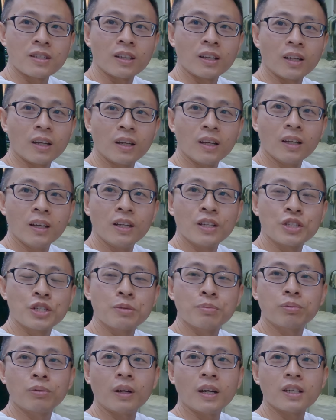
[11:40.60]
Cheaper
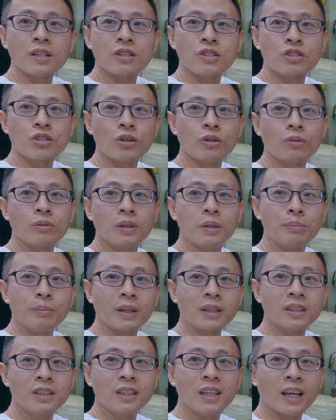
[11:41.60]
price, cheap price. So the
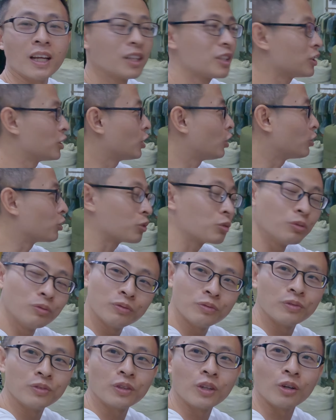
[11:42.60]
material is no,
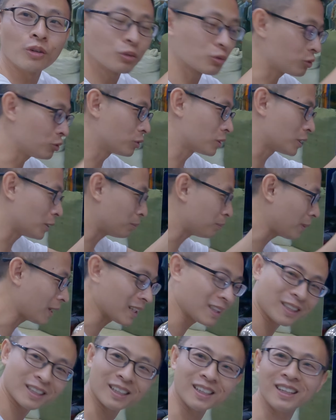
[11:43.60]
no good,
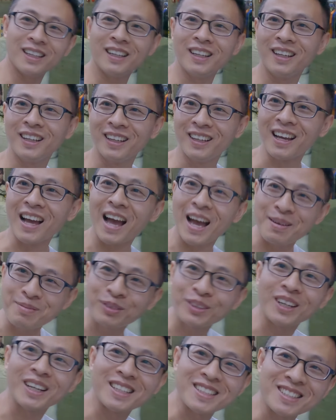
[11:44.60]
better than
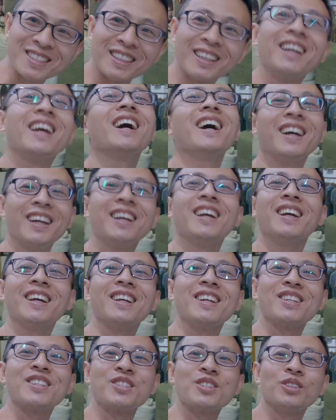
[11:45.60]
high price. Yeah, yeah, yeah.
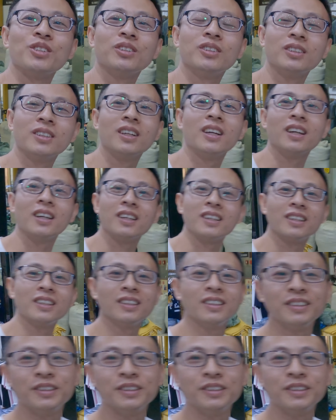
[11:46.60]
yeah. So, okay. Yeah.